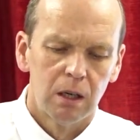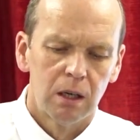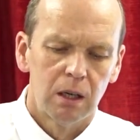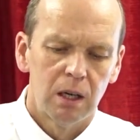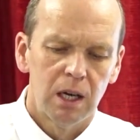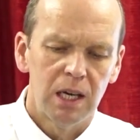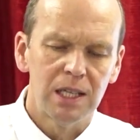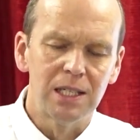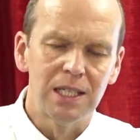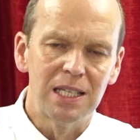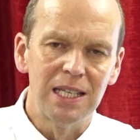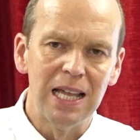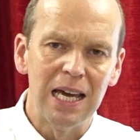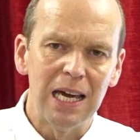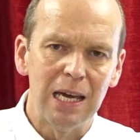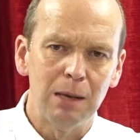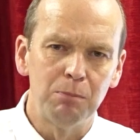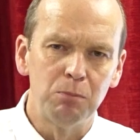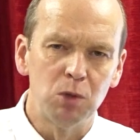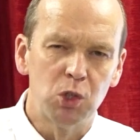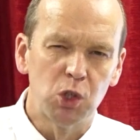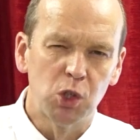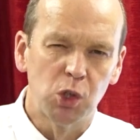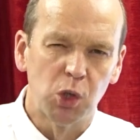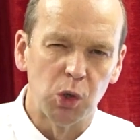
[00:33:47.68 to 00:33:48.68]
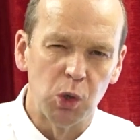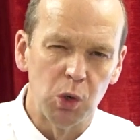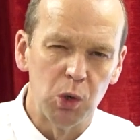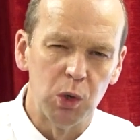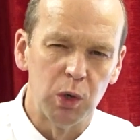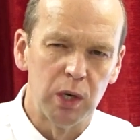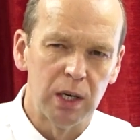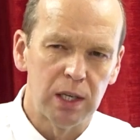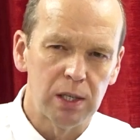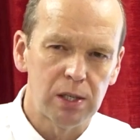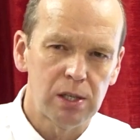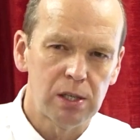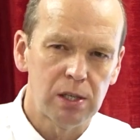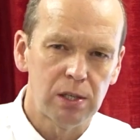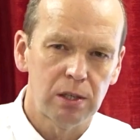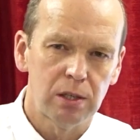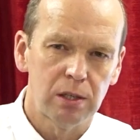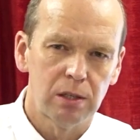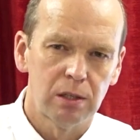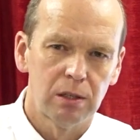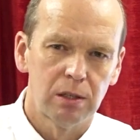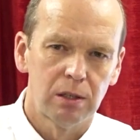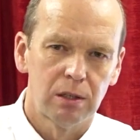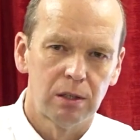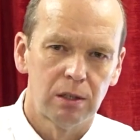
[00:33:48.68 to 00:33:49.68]
His name, Judas,
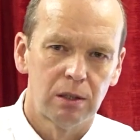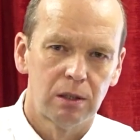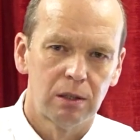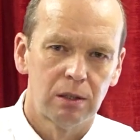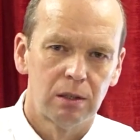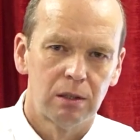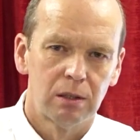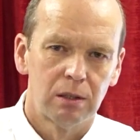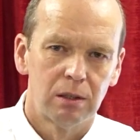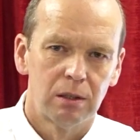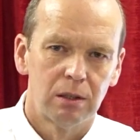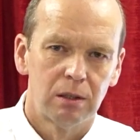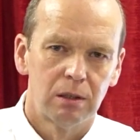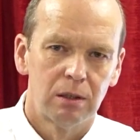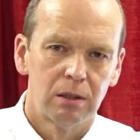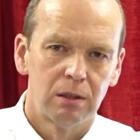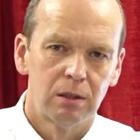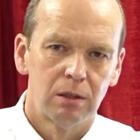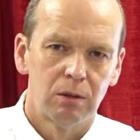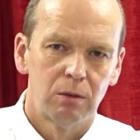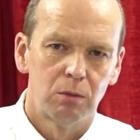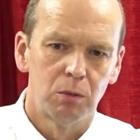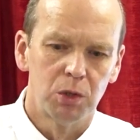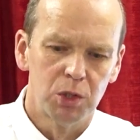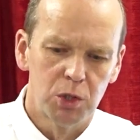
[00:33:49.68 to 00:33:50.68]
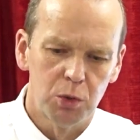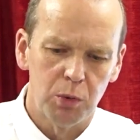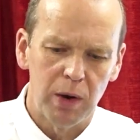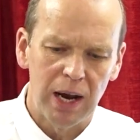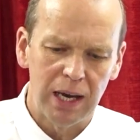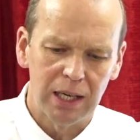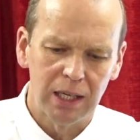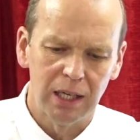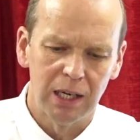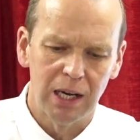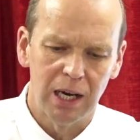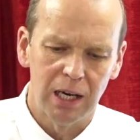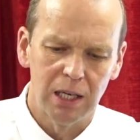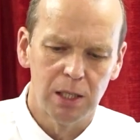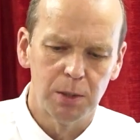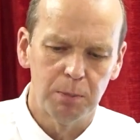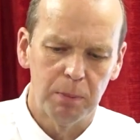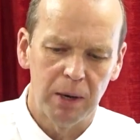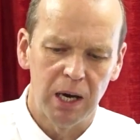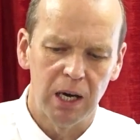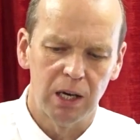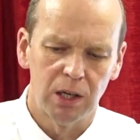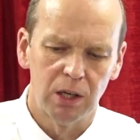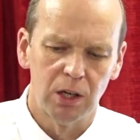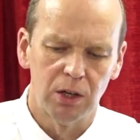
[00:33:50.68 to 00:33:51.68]
was recognized
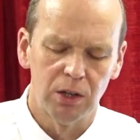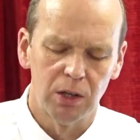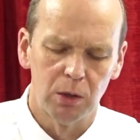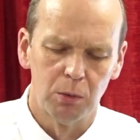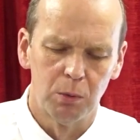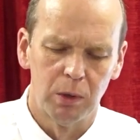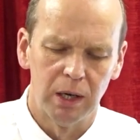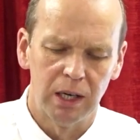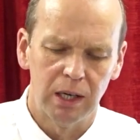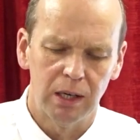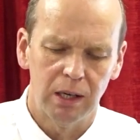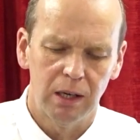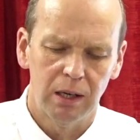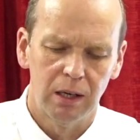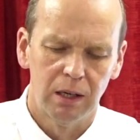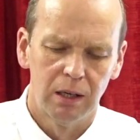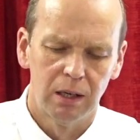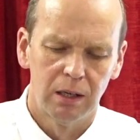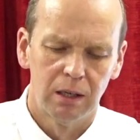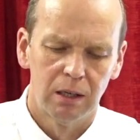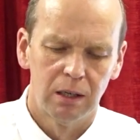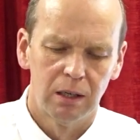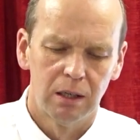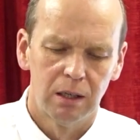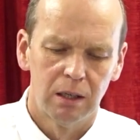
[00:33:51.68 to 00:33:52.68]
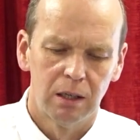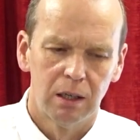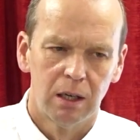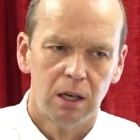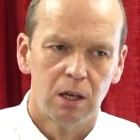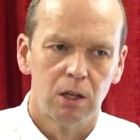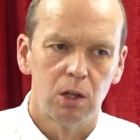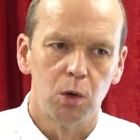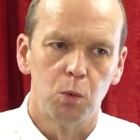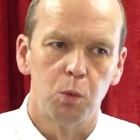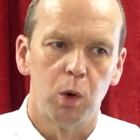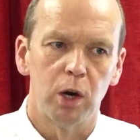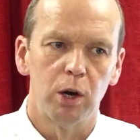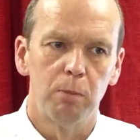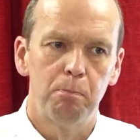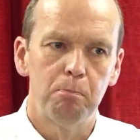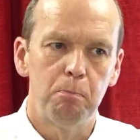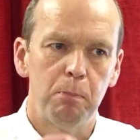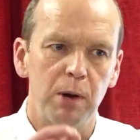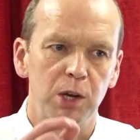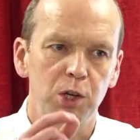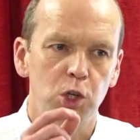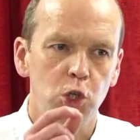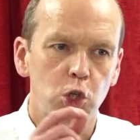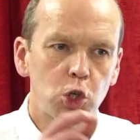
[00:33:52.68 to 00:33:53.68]
by another way. The word
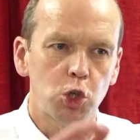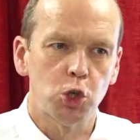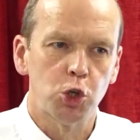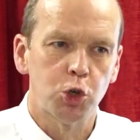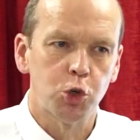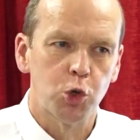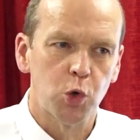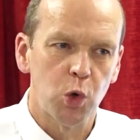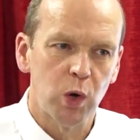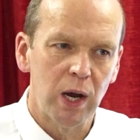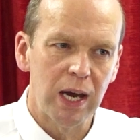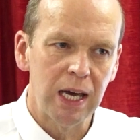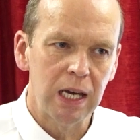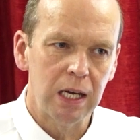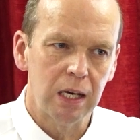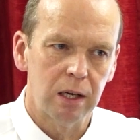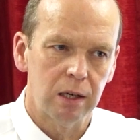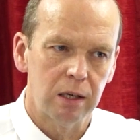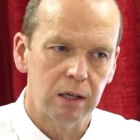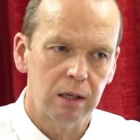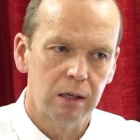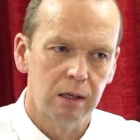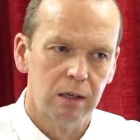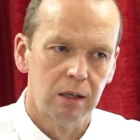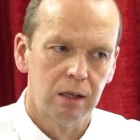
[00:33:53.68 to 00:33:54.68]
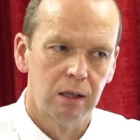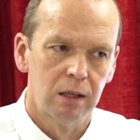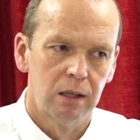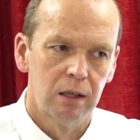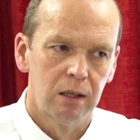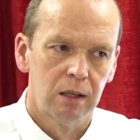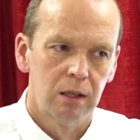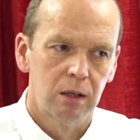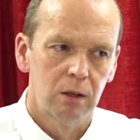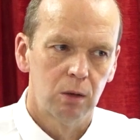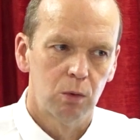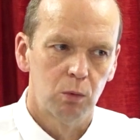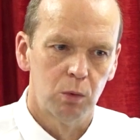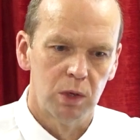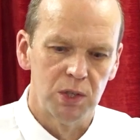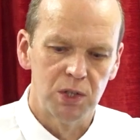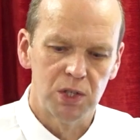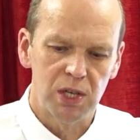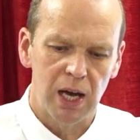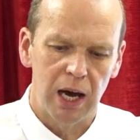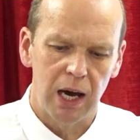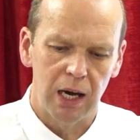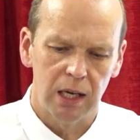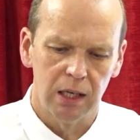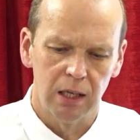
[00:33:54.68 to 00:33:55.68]
betrayer was
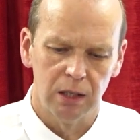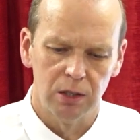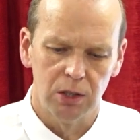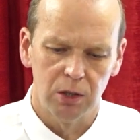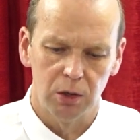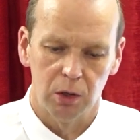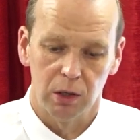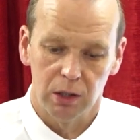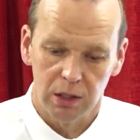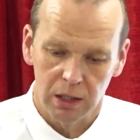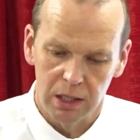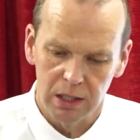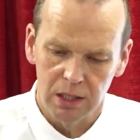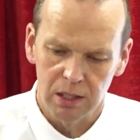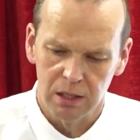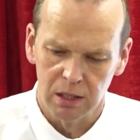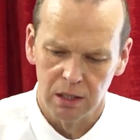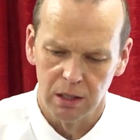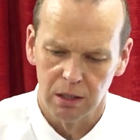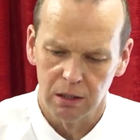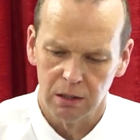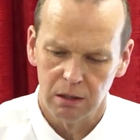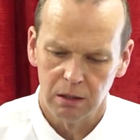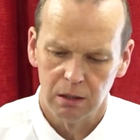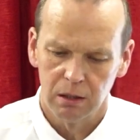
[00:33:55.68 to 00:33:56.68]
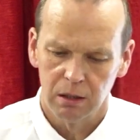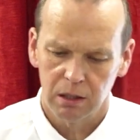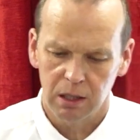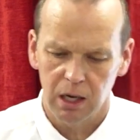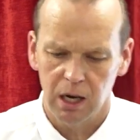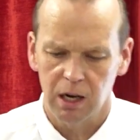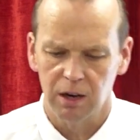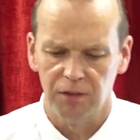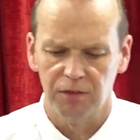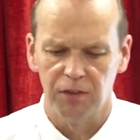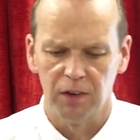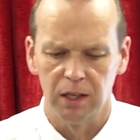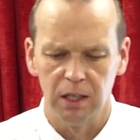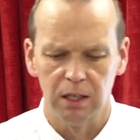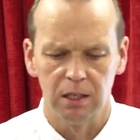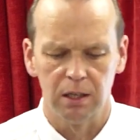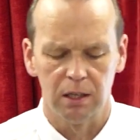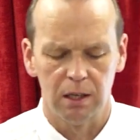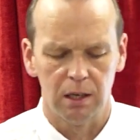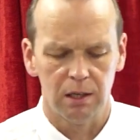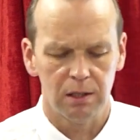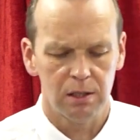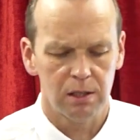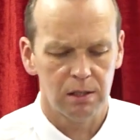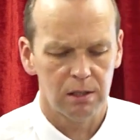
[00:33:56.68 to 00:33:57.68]
added to it. Listen carefully to
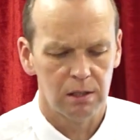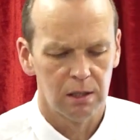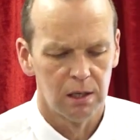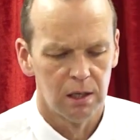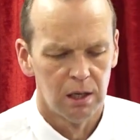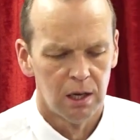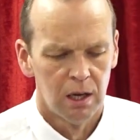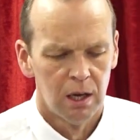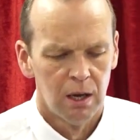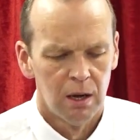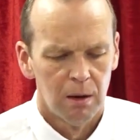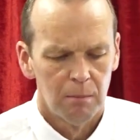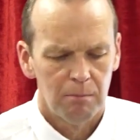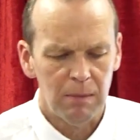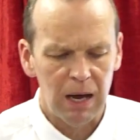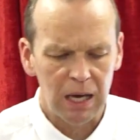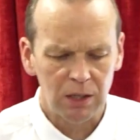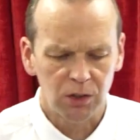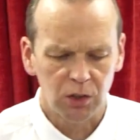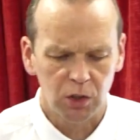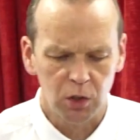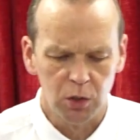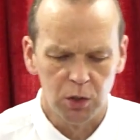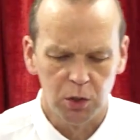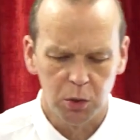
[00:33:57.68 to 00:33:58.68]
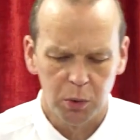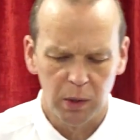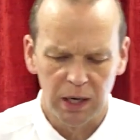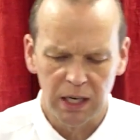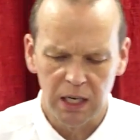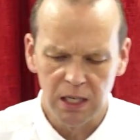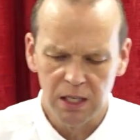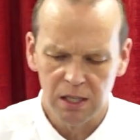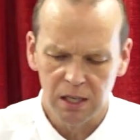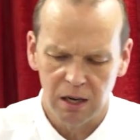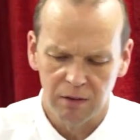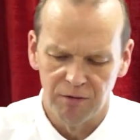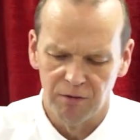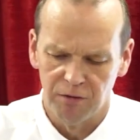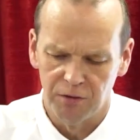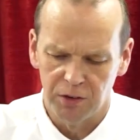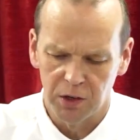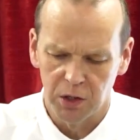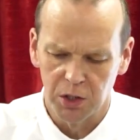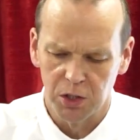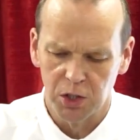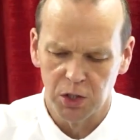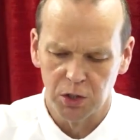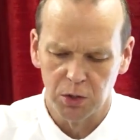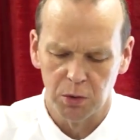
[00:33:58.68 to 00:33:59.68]
this Matthew 27,
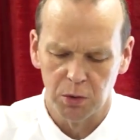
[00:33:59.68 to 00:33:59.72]
verse